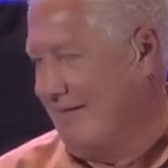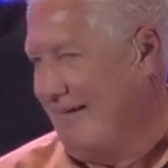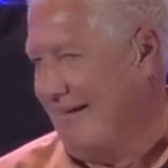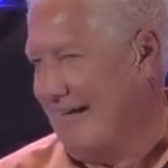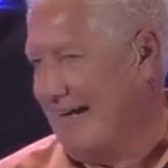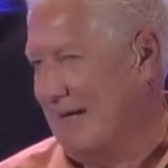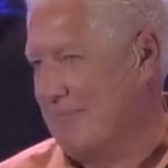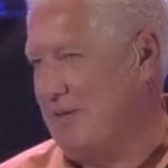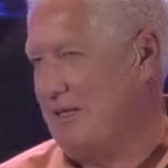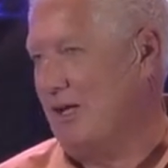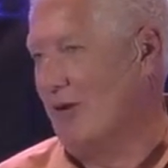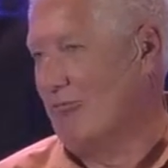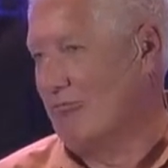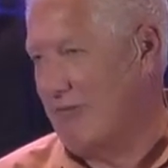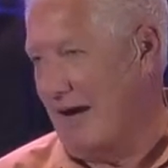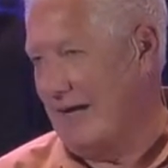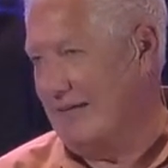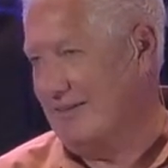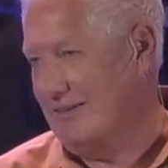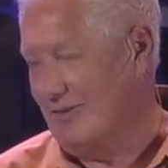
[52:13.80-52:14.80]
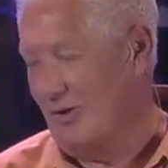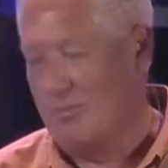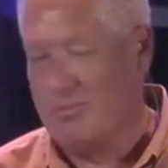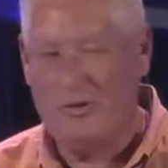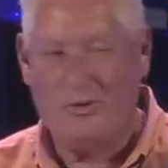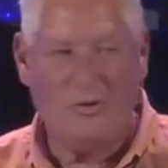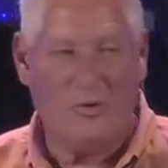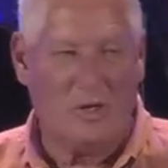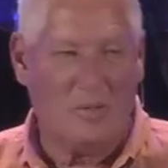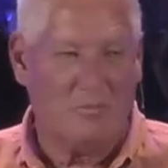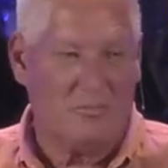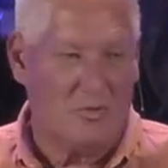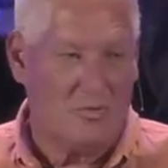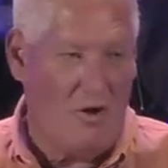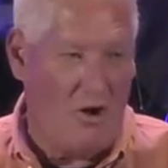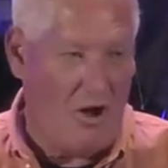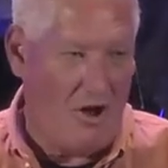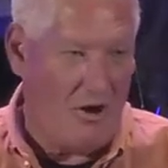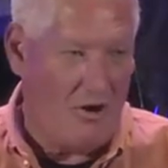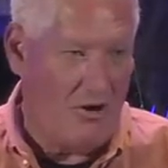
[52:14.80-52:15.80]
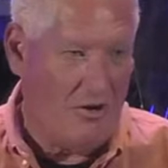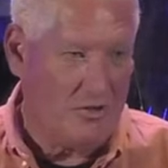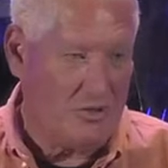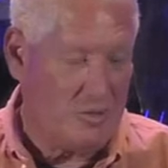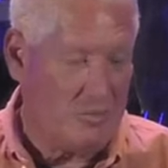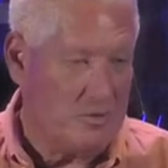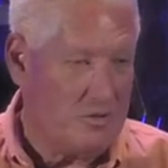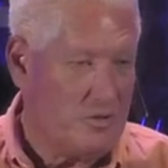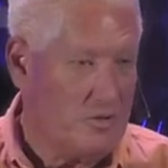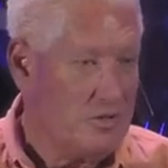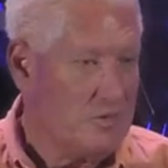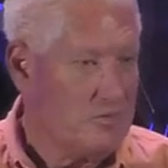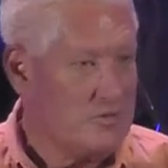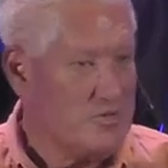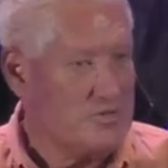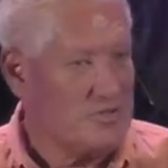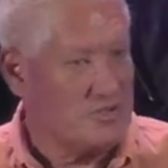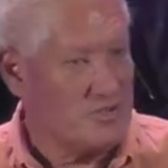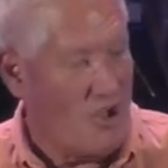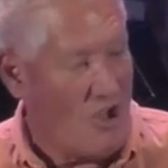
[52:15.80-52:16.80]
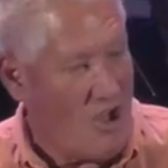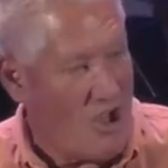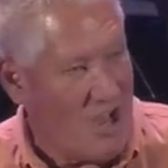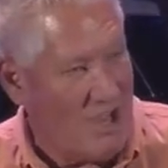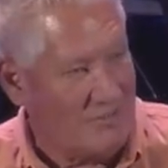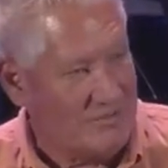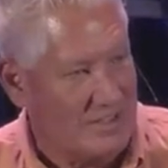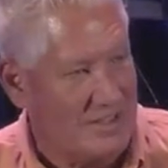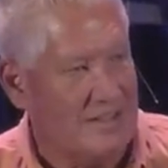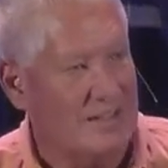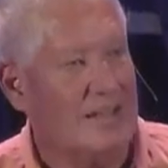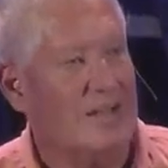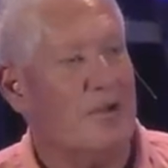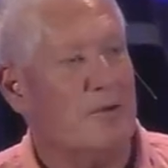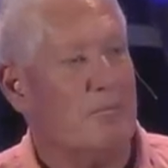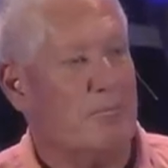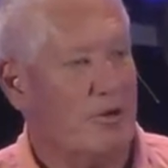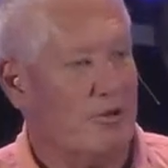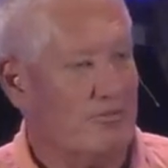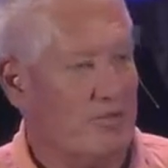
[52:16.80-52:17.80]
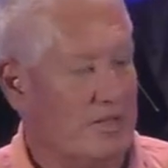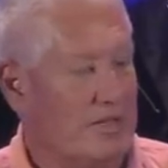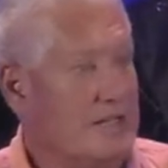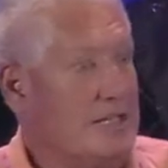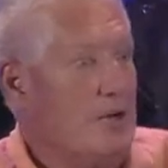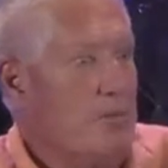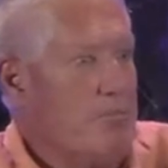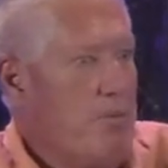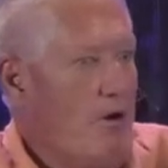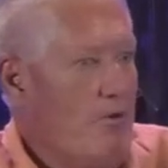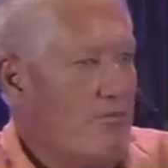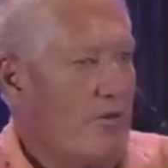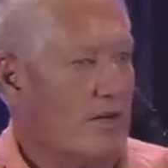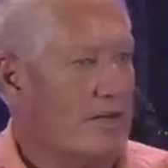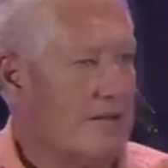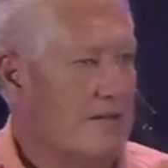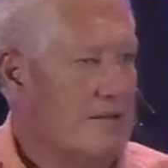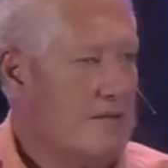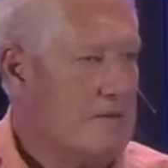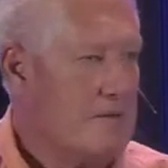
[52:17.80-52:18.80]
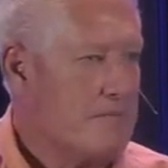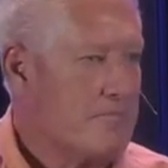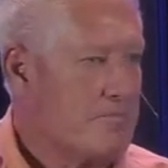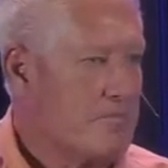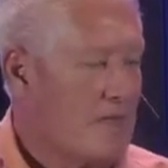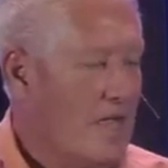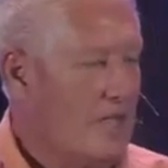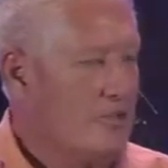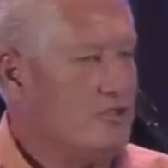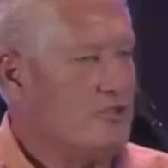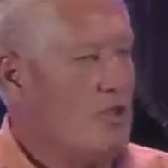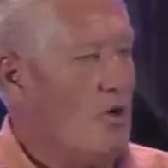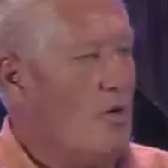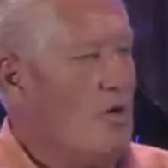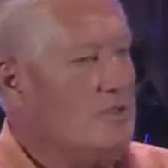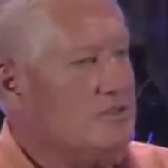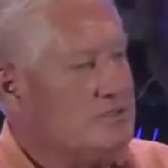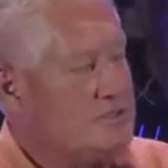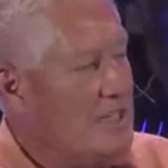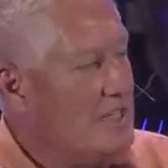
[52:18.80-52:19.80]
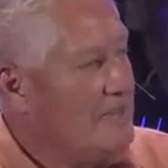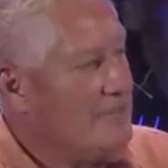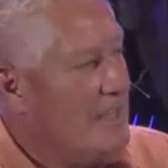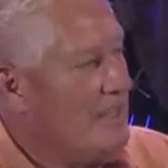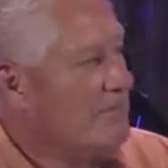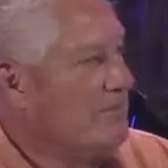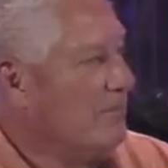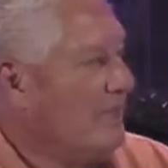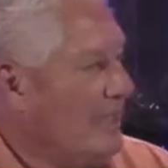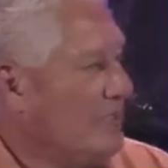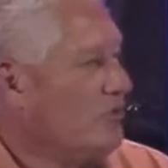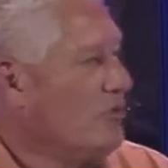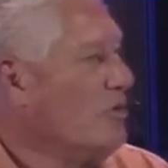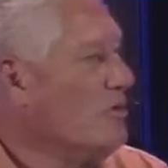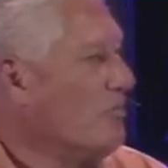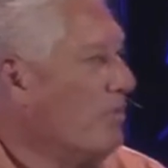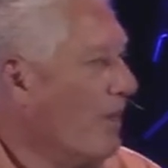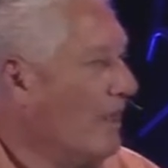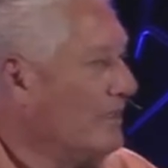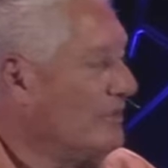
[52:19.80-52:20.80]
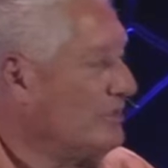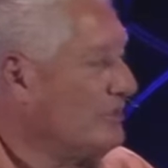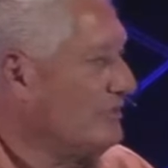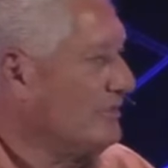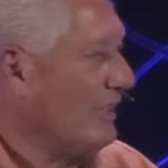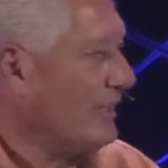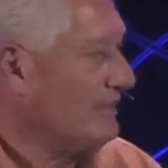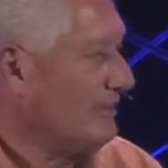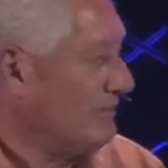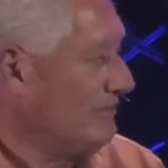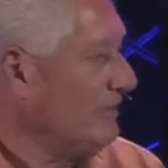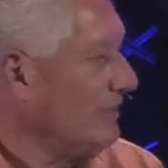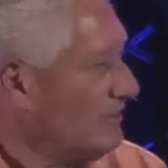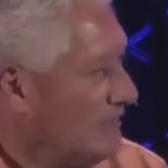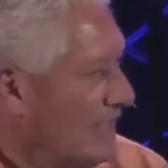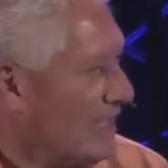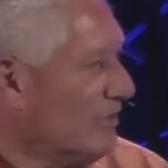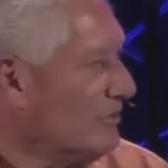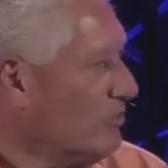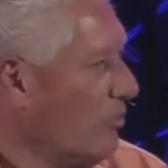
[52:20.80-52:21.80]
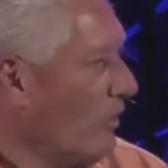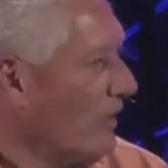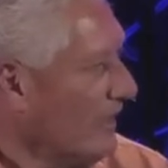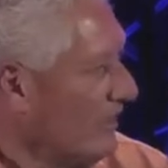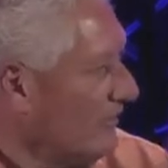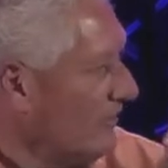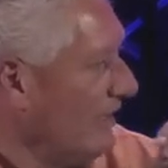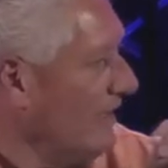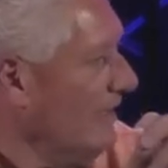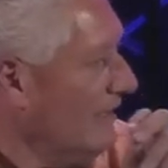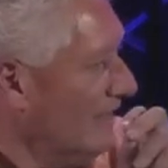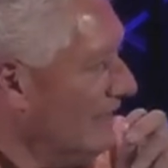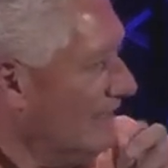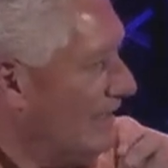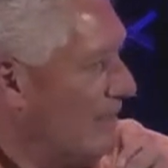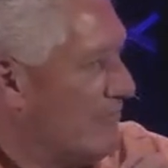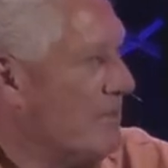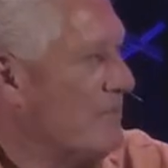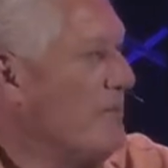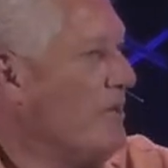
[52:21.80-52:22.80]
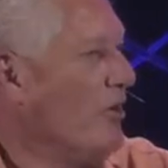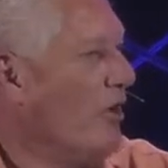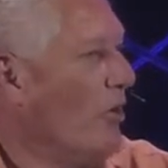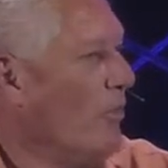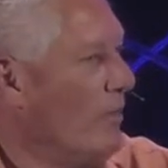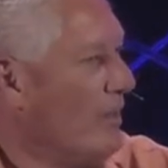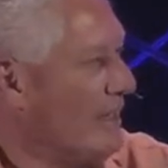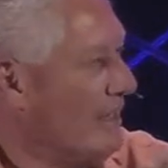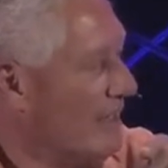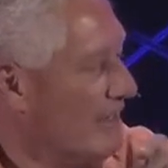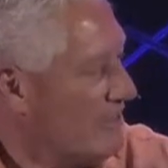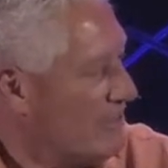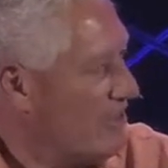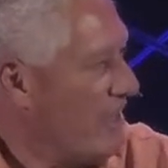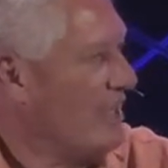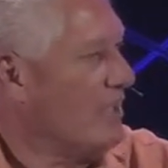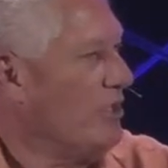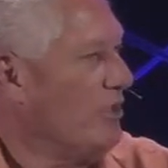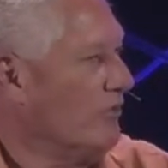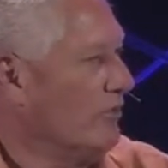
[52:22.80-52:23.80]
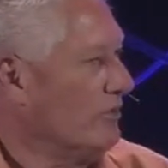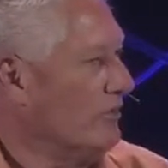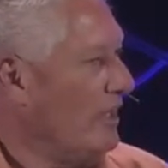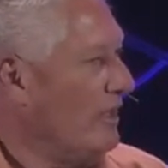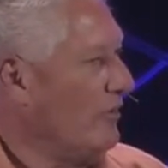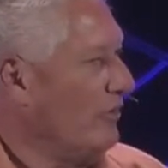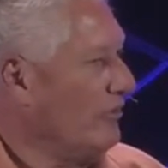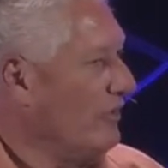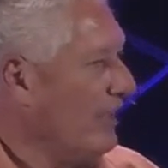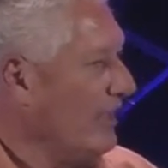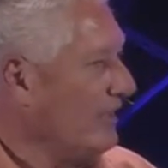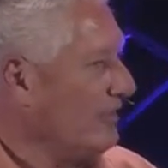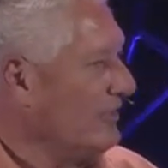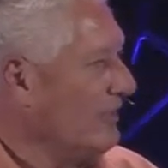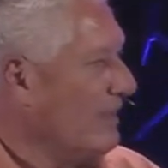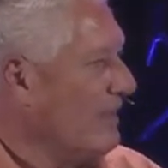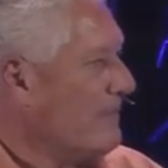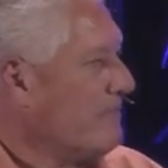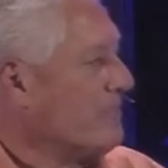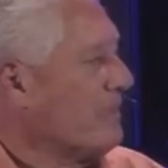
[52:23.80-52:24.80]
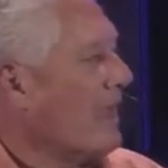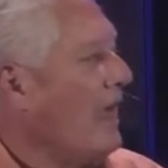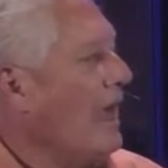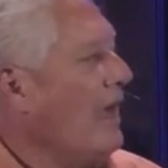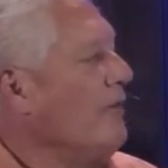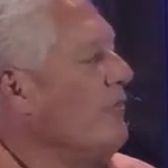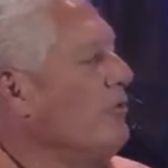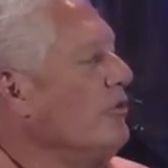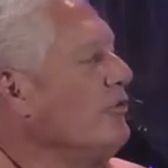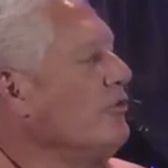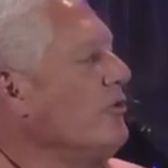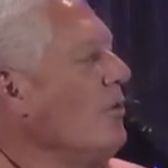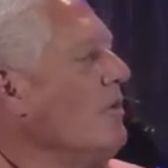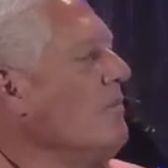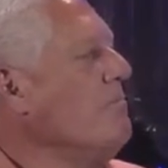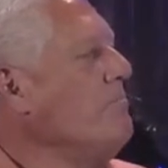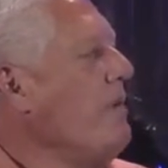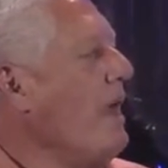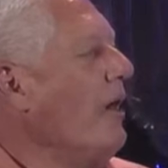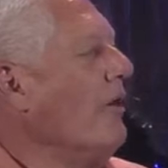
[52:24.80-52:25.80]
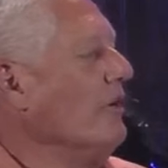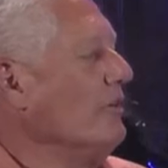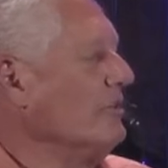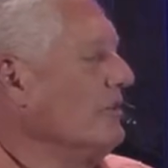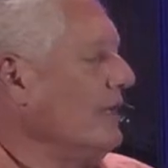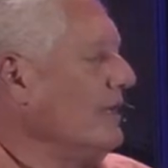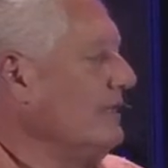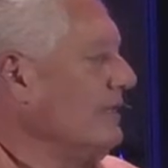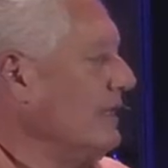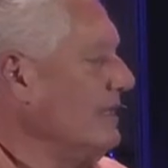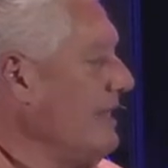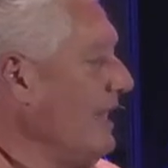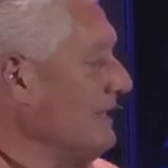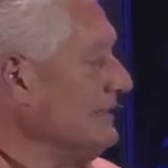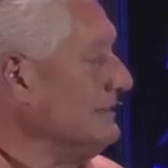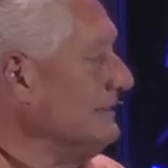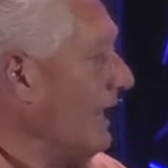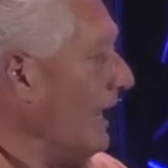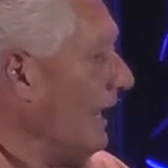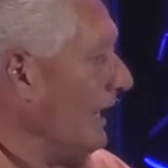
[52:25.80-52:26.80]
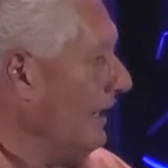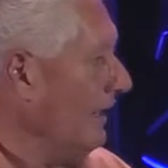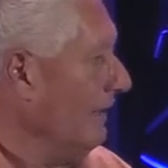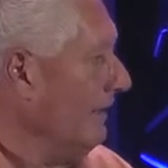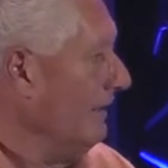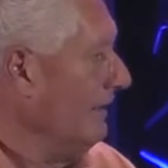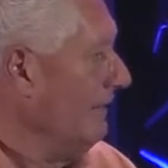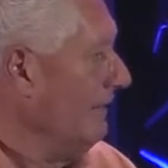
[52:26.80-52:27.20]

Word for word: and they got to be done right. Don't be doing them too hard. Don't be doing them too soft. perfect. And they're perfect. And so instead of giving them like two bucks, I take a 20 and say, I'm going to be here a week. Thank you for taking those eggs. I was so embarrassed like the next day.